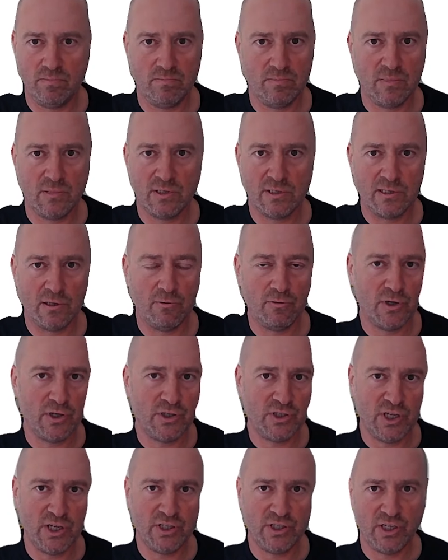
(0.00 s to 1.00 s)
slowly
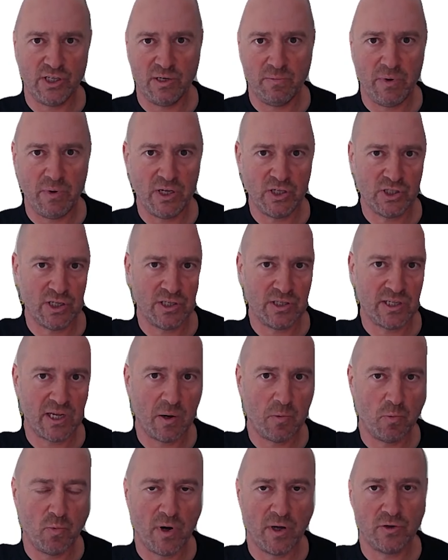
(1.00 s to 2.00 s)
changing dimension
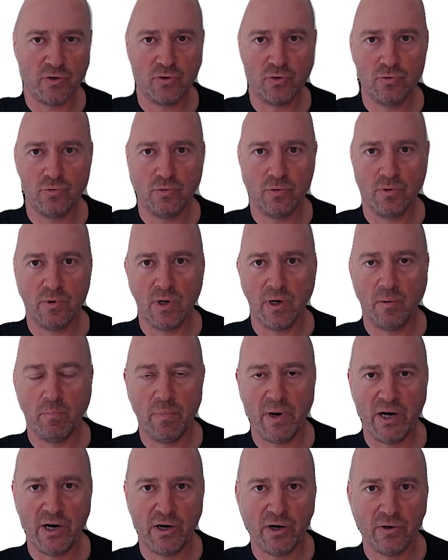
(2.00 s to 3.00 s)
type 1, 2
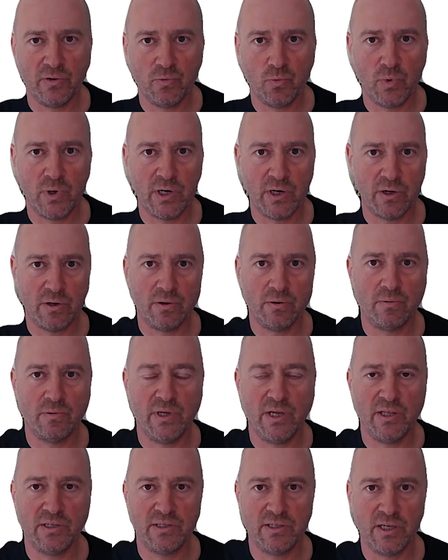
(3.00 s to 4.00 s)
pattern where
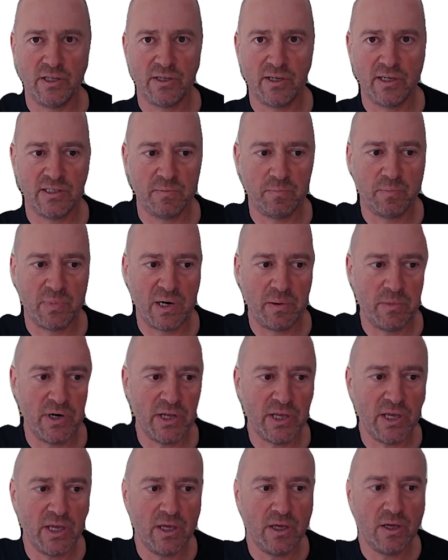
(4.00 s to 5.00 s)
dataset has a primary
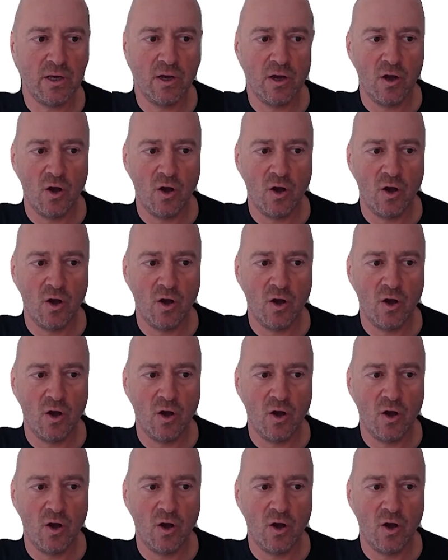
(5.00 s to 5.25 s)
key.